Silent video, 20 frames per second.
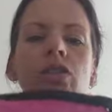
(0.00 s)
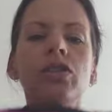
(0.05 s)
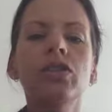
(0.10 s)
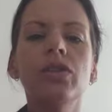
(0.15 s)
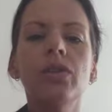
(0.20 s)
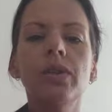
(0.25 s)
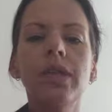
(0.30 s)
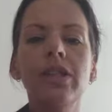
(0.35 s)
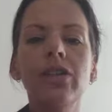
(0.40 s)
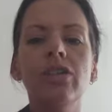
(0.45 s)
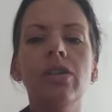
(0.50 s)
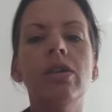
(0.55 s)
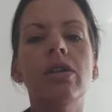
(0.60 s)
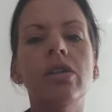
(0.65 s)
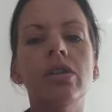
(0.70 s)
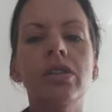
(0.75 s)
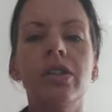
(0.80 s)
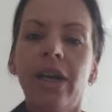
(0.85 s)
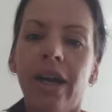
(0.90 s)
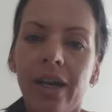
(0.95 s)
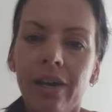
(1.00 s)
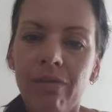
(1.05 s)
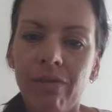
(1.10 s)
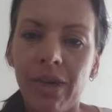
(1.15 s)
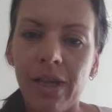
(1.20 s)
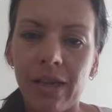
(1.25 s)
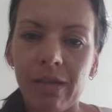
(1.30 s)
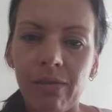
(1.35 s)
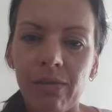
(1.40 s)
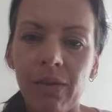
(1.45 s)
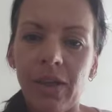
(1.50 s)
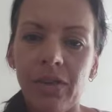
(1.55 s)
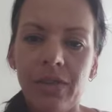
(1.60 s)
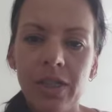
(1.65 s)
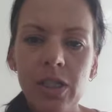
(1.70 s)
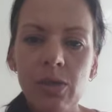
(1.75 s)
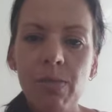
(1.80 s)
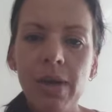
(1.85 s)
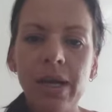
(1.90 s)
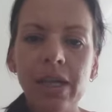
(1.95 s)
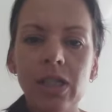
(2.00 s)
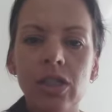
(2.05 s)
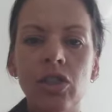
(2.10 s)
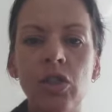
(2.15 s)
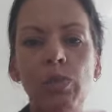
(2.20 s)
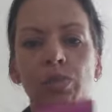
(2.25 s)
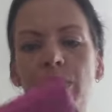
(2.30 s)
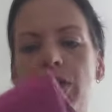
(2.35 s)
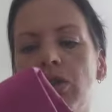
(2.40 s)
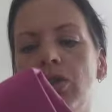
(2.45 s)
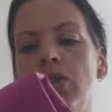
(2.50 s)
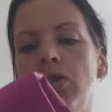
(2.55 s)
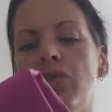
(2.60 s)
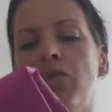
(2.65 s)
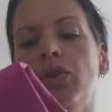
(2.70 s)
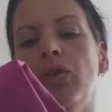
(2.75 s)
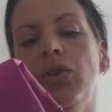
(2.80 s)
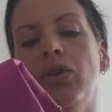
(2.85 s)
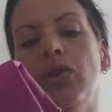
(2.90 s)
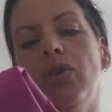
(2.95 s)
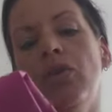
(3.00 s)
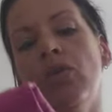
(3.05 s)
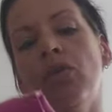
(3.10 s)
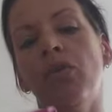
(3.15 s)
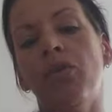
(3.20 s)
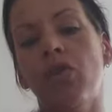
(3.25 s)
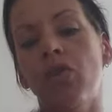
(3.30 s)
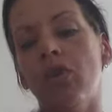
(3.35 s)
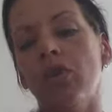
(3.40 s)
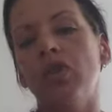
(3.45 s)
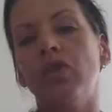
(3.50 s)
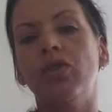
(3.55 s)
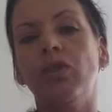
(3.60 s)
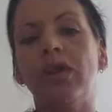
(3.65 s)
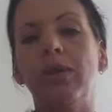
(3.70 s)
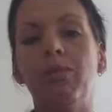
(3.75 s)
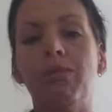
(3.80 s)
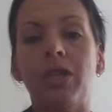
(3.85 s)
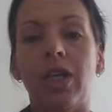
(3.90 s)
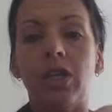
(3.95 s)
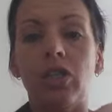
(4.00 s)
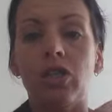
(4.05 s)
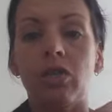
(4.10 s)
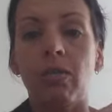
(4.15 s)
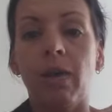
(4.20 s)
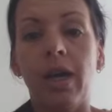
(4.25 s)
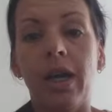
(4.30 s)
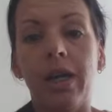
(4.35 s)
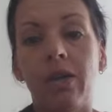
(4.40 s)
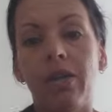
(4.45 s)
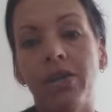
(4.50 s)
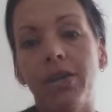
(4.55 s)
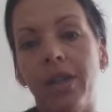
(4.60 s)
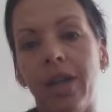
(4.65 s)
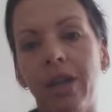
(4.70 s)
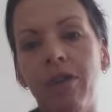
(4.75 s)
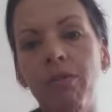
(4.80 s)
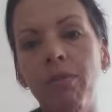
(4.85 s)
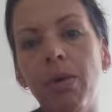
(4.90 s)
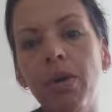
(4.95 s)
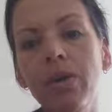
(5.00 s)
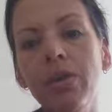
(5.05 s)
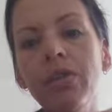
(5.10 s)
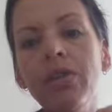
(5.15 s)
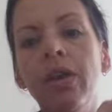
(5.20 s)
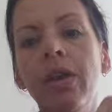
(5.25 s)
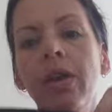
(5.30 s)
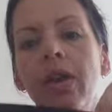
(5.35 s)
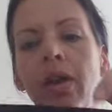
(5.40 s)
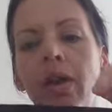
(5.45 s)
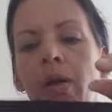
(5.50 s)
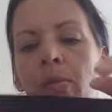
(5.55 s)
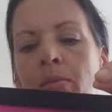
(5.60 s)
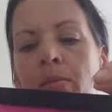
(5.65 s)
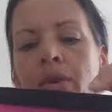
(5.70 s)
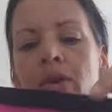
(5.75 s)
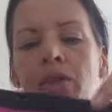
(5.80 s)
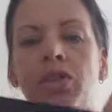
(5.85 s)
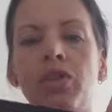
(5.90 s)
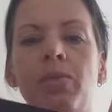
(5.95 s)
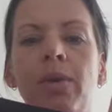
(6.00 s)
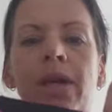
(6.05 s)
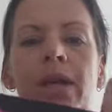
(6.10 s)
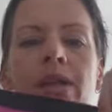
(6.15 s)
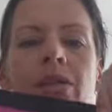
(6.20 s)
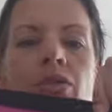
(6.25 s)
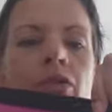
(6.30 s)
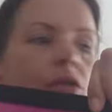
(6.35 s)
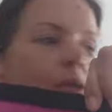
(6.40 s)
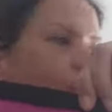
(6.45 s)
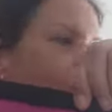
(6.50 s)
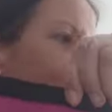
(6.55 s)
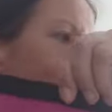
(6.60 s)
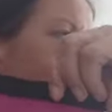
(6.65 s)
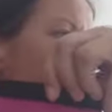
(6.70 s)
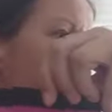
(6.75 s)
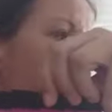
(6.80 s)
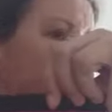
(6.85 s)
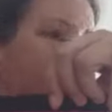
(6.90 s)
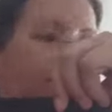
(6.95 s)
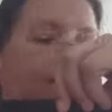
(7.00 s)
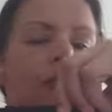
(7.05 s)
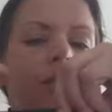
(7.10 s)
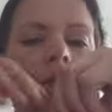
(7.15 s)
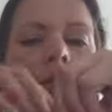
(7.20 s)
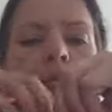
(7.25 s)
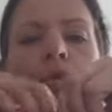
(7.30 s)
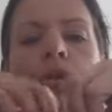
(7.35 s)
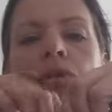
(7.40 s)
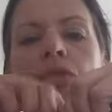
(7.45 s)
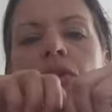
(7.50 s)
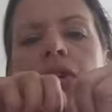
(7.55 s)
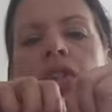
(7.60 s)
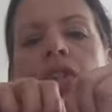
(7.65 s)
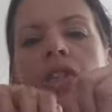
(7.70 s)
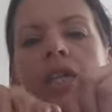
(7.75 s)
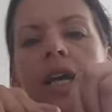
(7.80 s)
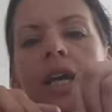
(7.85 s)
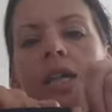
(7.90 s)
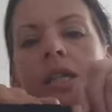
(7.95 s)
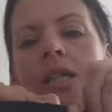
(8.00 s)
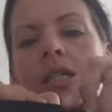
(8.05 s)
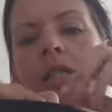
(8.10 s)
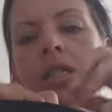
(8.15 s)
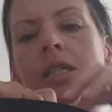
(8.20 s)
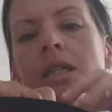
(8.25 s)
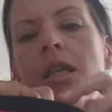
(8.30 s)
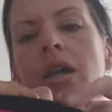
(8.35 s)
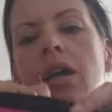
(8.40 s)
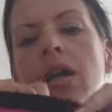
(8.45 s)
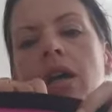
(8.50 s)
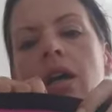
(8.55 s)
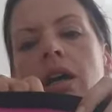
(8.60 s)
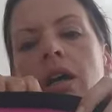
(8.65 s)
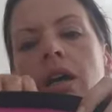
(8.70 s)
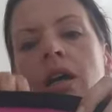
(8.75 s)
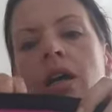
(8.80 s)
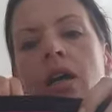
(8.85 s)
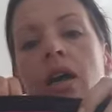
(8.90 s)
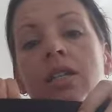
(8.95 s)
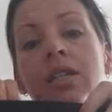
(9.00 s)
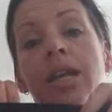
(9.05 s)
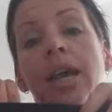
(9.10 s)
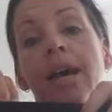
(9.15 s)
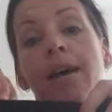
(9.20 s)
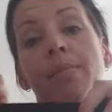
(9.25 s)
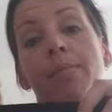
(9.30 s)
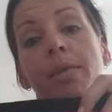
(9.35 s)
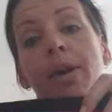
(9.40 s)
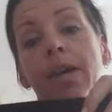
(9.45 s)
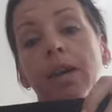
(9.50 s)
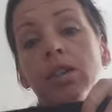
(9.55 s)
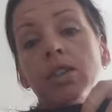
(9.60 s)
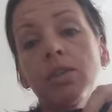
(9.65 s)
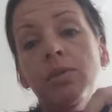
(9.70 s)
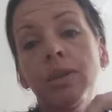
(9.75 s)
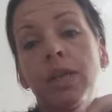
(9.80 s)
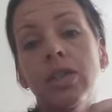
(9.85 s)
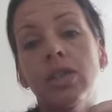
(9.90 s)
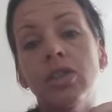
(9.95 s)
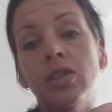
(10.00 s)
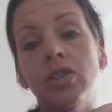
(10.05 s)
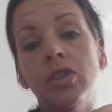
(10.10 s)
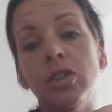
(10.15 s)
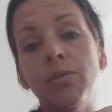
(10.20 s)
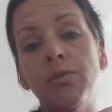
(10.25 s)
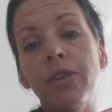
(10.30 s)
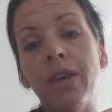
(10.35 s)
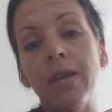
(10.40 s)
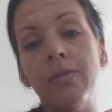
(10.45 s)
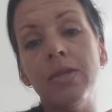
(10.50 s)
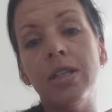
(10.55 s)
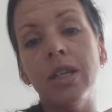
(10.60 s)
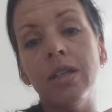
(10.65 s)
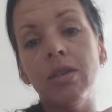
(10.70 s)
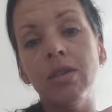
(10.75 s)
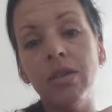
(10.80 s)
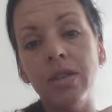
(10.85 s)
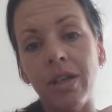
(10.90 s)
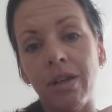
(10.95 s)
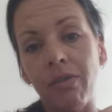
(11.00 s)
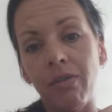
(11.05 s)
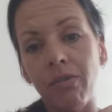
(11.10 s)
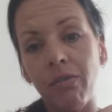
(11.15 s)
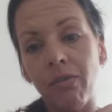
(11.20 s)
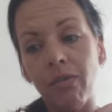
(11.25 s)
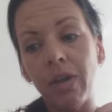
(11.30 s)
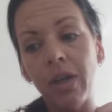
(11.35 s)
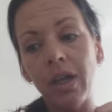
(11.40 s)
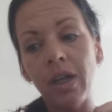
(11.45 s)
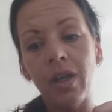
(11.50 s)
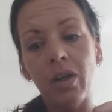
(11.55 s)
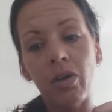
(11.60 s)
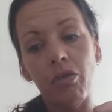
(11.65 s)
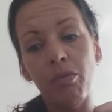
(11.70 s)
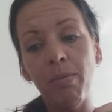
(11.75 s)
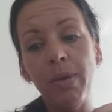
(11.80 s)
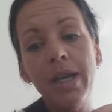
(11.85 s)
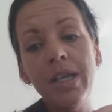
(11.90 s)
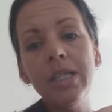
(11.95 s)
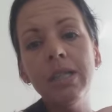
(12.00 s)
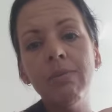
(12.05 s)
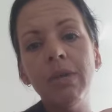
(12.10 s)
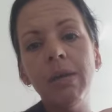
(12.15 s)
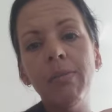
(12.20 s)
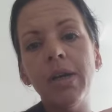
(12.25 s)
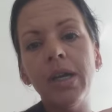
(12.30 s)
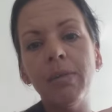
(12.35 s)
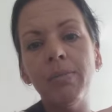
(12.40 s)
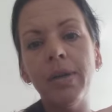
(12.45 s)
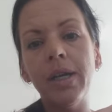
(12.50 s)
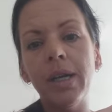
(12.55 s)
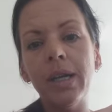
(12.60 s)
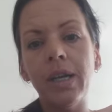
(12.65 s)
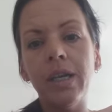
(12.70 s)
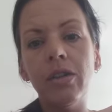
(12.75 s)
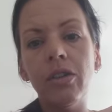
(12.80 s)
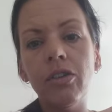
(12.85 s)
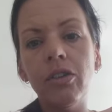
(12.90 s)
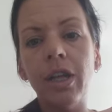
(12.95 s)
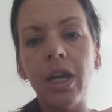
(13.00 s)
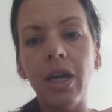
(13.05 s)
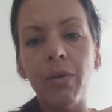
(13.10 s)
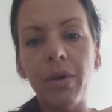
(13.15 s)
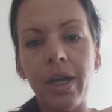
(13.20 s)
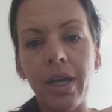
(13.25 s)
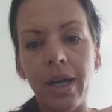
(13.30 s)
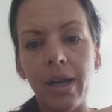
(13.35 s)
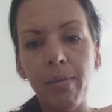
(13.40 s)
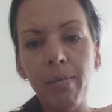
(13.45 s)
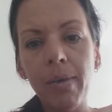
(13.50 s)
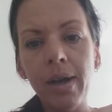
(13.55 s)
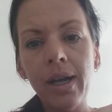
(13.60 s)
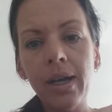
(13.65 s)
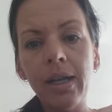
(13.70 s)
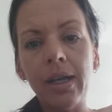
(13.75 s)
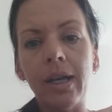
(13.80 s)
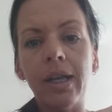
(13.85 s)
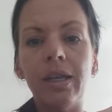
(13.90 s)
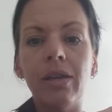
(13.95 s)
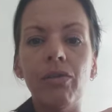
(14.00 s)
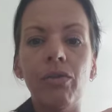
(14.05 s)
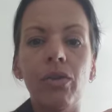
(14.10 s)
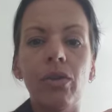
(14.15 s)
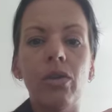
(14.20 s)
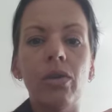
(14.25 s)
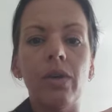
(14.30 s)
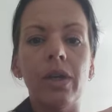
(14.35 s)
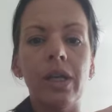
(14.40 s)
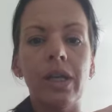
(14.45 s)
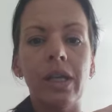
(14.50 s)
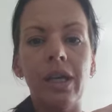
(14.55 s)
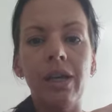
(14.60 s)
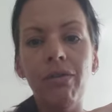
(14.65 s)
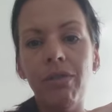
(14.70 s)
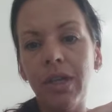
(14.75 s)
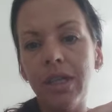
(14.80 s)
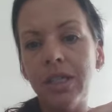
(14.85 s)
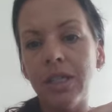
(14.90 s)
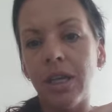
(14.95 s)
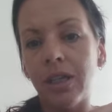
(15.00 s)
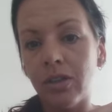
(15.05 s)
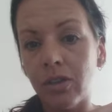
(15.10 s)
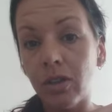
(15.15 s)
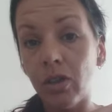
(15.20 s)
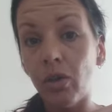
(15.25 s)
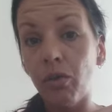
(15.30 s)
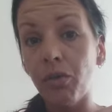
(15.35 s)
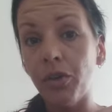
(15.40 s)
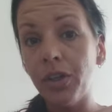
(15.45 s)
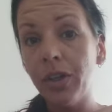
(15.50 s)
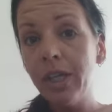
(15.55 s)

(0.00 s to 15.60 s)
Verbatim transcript: not only to go diving. Well, this bag is super useful, of course, to keep things dry on the dive boat, but as well for me, it has the perfect size Eh, as a handbag as well. So sometimes I don't have enough place in my backpack. I don't carry a handbag. And if you in the evenings like to go for